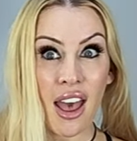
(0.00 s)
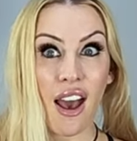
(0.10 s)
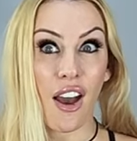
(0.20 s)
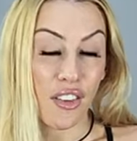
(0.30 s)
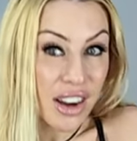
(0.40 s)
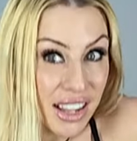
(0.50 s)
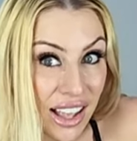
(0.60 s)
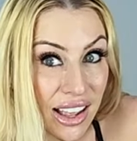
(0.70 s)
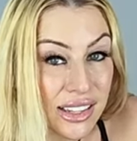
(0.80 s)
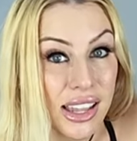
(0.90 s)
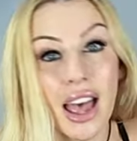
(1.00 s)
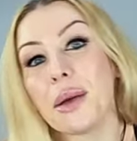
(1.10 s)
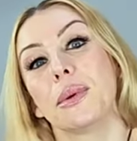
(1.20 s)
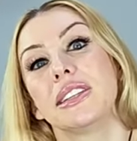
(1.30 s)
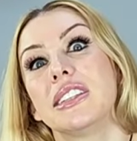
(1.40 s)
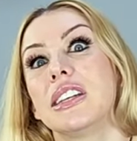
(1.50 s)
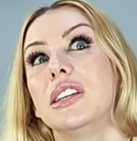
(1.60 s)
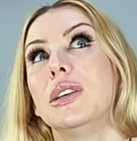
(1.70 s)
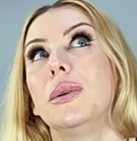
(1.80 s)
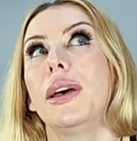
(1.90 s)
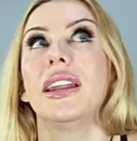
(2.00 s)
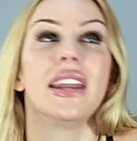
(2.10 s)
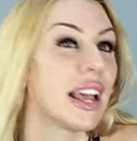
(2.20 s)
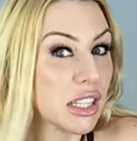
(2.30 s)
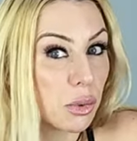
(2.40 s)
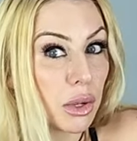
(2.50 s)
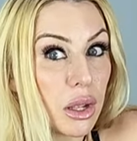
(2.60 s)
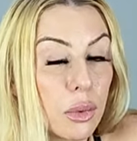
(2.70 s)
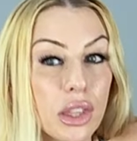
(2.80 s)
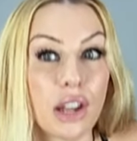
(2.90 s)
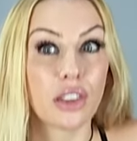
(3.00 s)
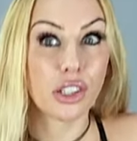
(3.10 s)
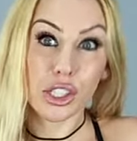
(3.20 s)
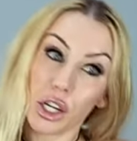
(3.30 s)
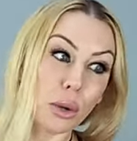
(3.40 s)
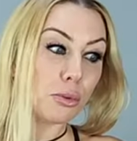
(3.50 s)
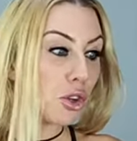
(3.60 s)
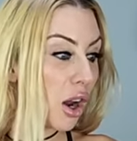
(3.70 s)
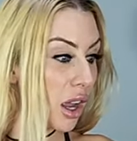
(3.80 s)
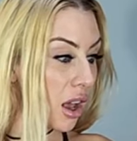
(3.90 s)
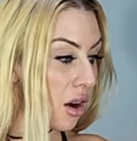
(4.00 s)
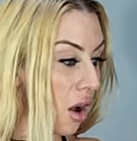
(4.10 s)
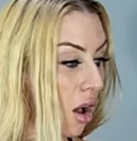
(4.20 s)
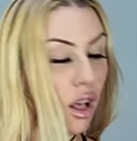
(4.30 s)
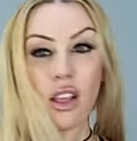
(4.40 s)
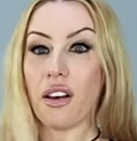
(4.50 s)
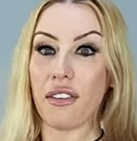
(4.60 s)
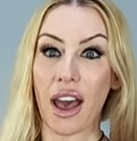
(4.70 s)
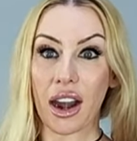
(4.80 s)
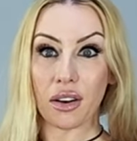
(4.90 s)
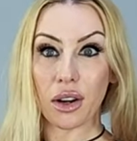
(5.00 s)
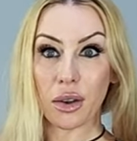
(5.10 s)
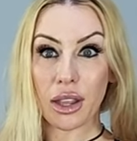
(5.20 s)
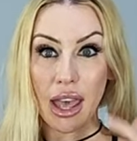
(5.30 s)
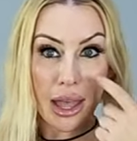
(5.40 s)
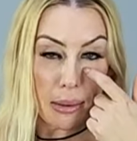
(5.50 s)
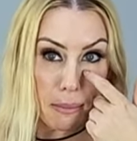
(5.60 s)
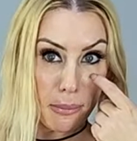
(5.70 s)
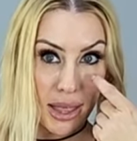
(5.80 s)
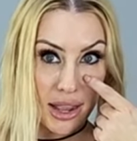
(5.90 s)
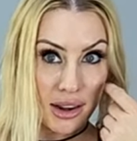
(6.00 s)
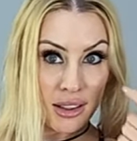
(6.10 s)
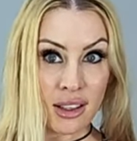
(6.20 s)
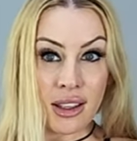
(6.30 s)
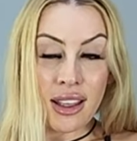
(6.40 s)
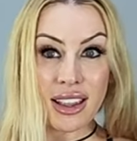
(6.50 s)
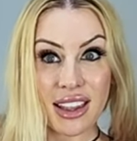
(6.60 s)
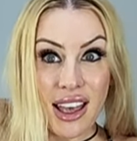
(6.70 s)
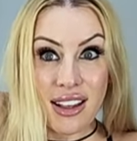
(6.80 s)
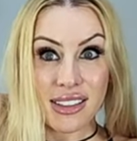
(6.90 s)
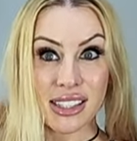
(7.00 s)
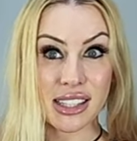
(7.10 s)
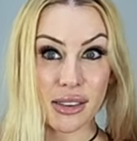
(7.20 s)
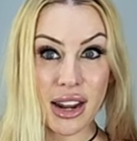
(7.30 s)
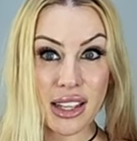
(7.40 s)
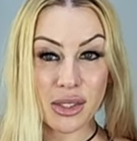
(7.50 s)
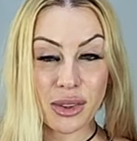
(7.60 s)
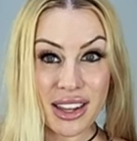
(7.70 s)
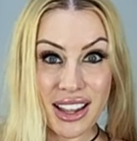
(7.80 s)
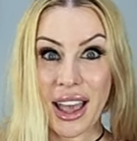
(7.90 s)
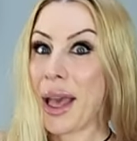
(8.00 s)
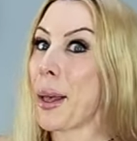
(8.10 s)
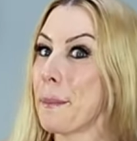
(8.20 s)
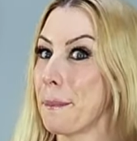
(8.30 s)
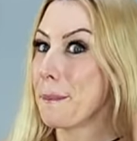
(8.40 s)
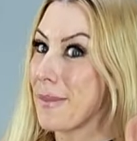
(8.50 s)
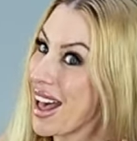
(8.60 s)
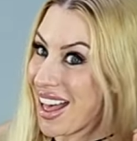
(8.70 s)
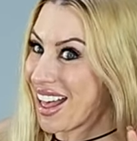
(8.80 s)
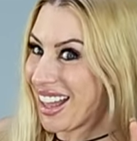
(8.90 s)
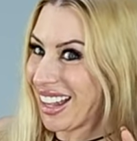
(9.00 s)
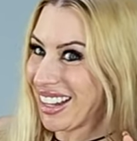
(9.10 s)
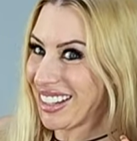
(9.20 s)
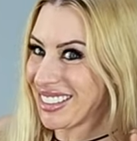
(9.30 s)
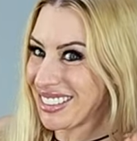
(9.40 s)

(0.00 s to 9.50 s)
All right, guys, I will see you next week with another dope try-on haul of I don't know yet, but yeah, see you next week. Bye.